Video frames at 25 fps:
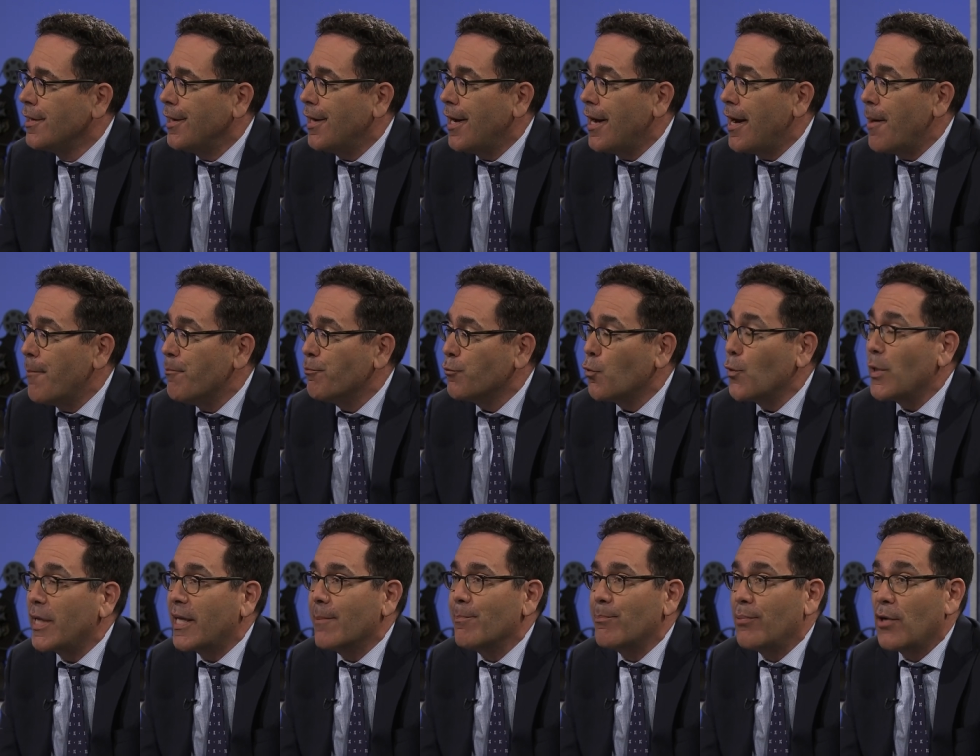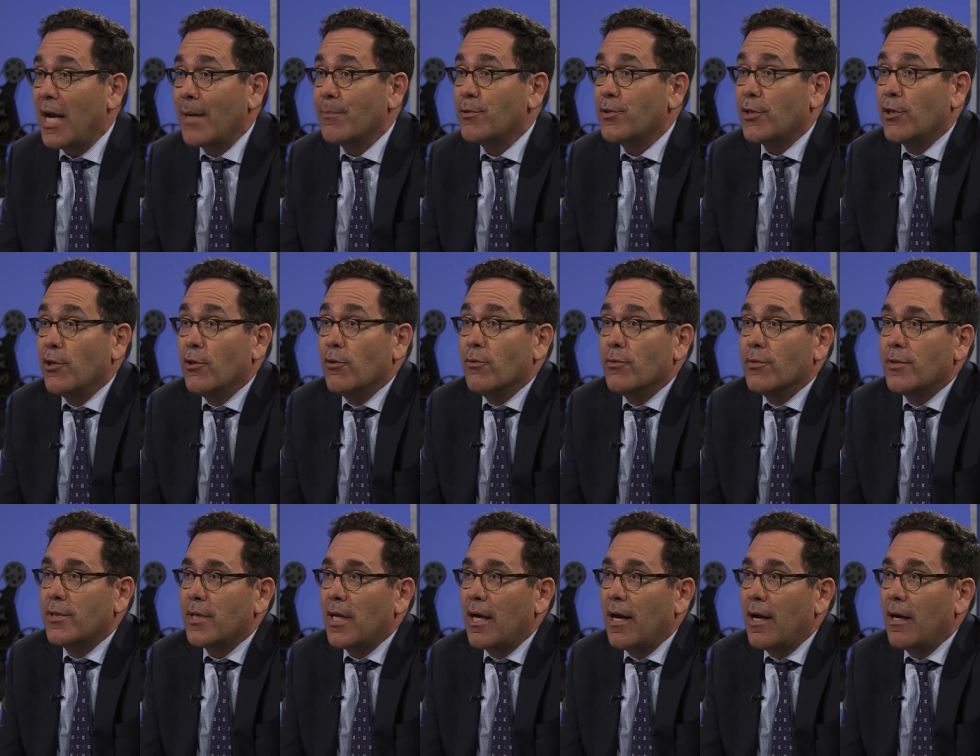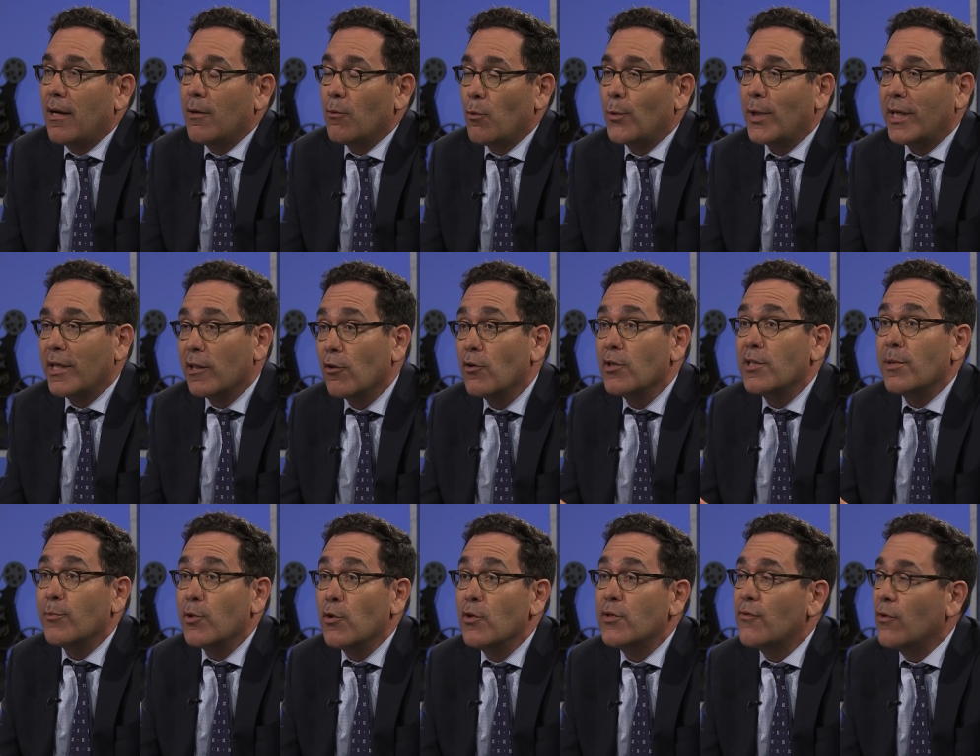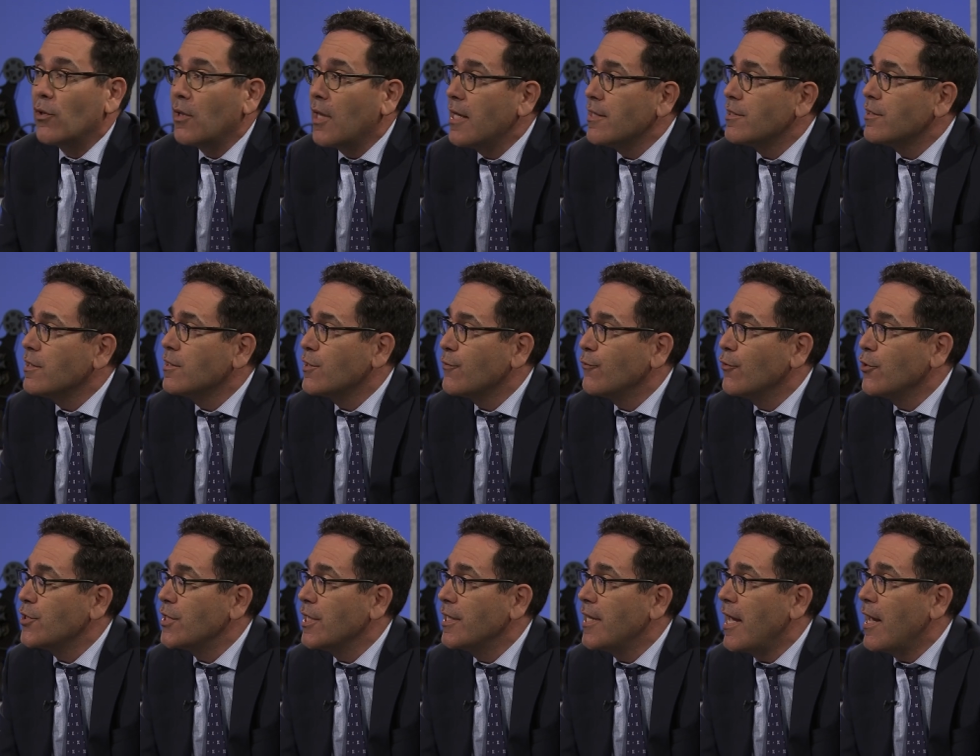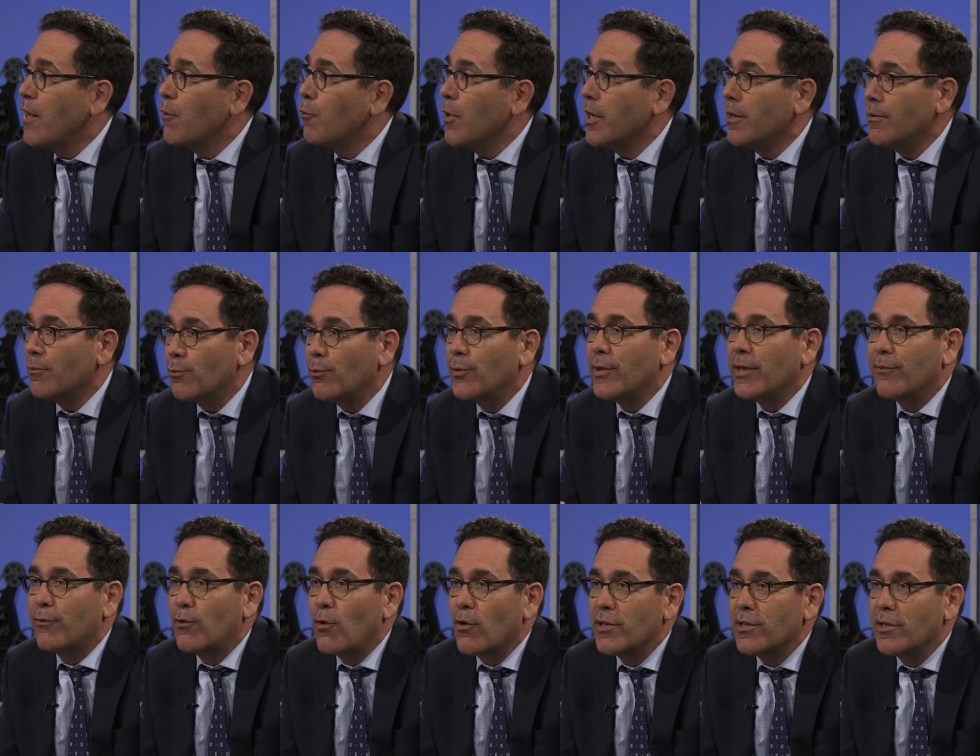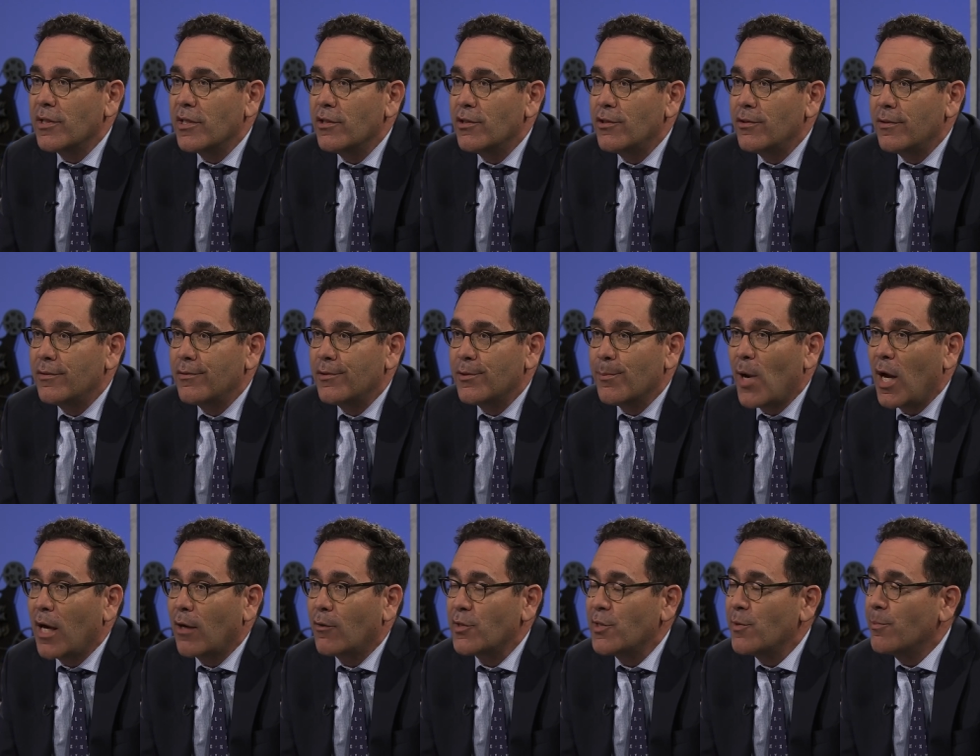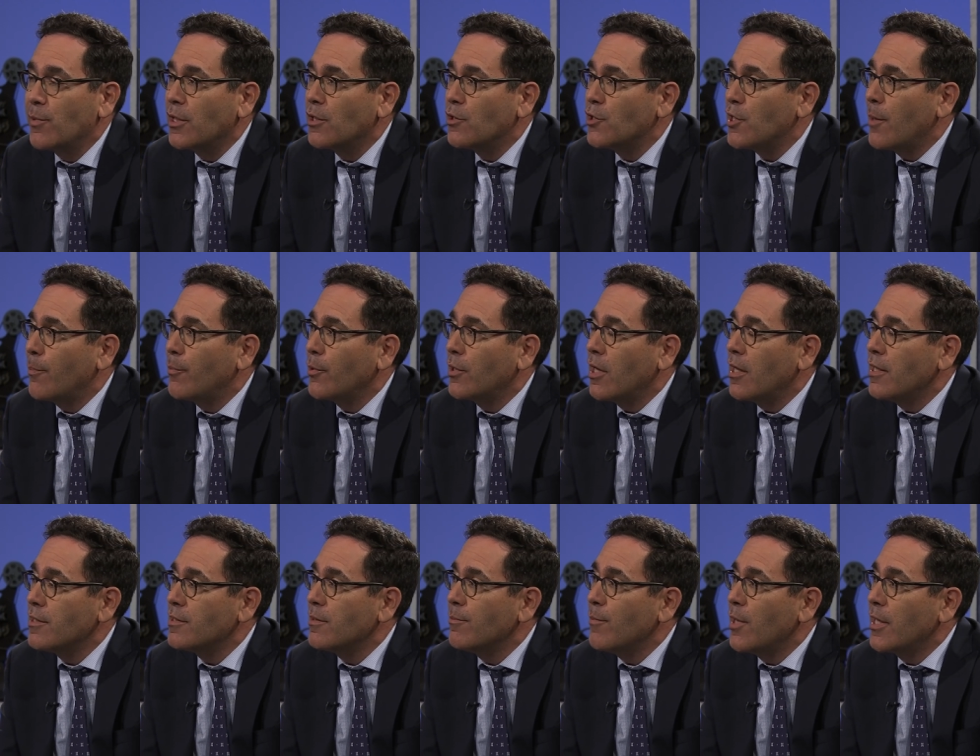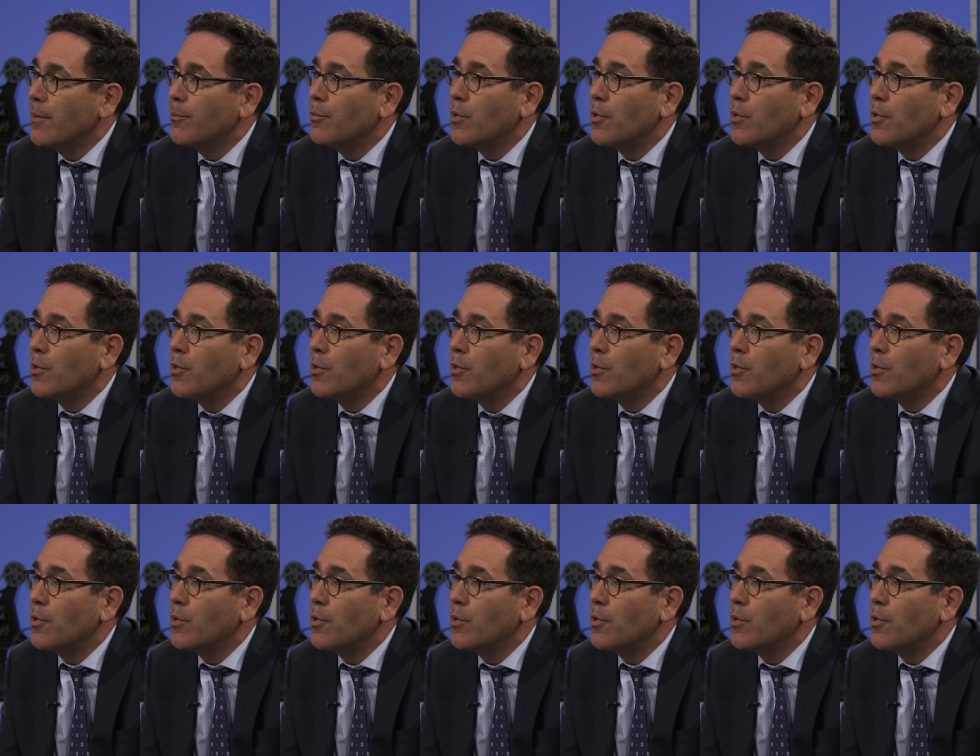um, we can perhaps use, uh, we can learn some useful lessons for today when we, of course, see democracy being jeopardized in many